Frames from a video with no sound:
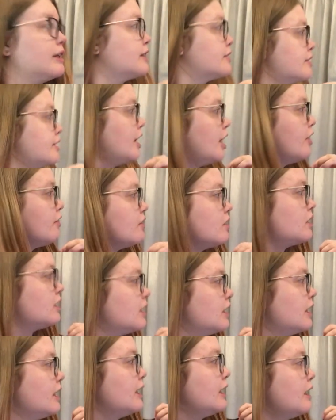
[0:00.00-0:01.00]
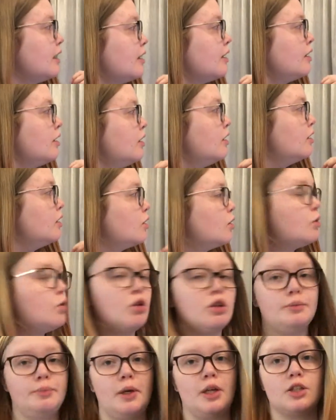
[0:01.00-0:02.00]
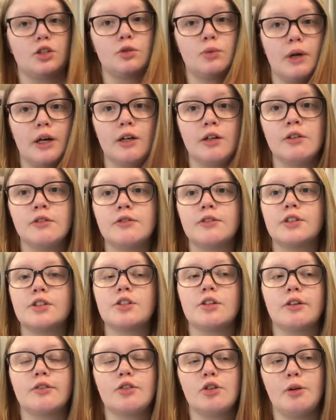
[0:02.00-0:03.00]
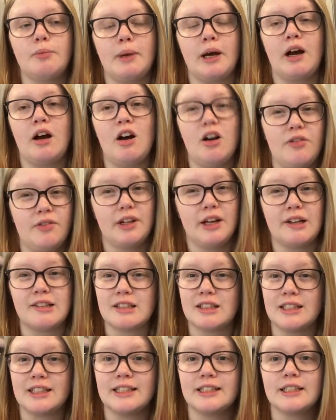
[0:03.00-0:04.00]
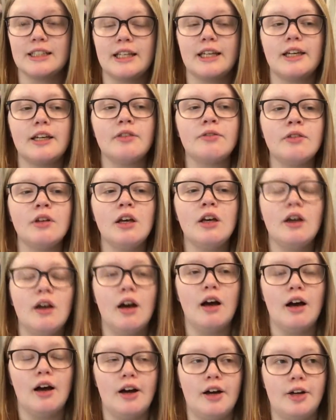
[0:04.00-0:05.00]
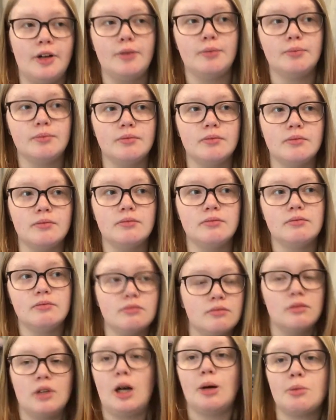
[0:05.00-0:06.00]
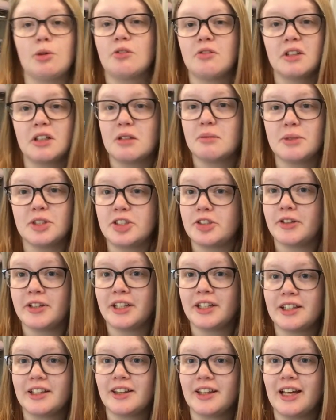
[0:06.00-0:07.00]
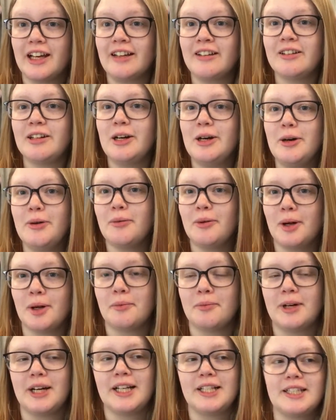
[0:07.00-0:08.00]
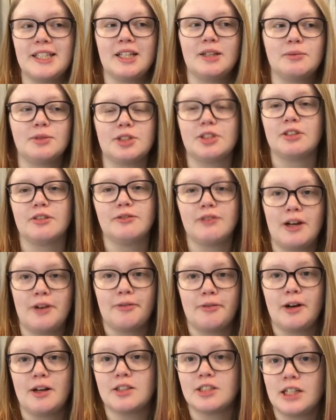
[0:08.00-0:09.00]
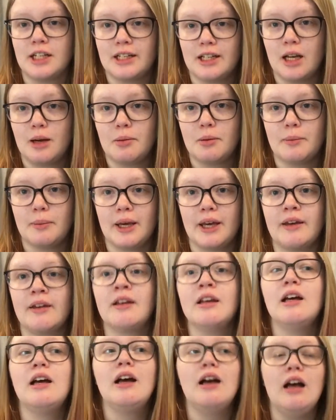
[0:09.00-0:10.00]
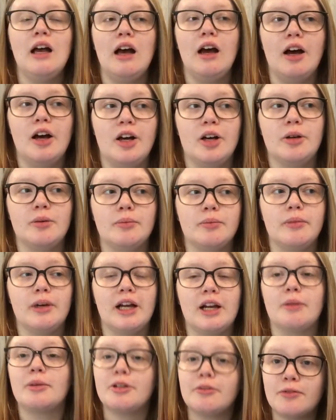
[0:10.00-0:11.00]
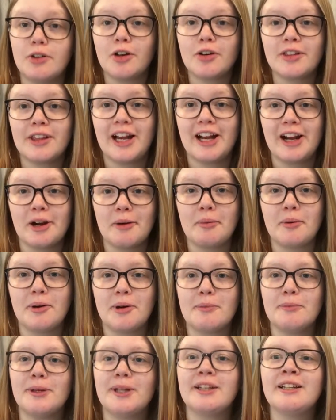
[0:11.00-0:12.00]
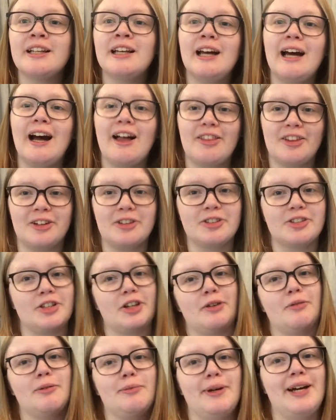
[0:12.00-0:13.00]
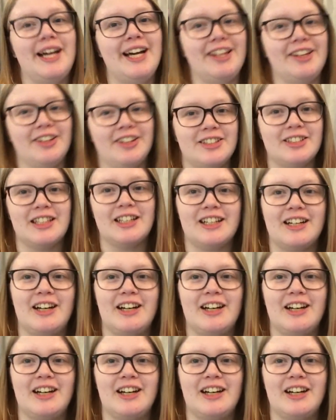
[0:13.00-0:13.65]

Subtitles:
it's currently 12:15, so I've got about half an hour till I need to leave. I'm not really going to be doing anything while I'm waiting, I'm just going to faff around and tidy up a bit. And I'm going to vlog the hair appointment, and then I'll show you what my hair looks like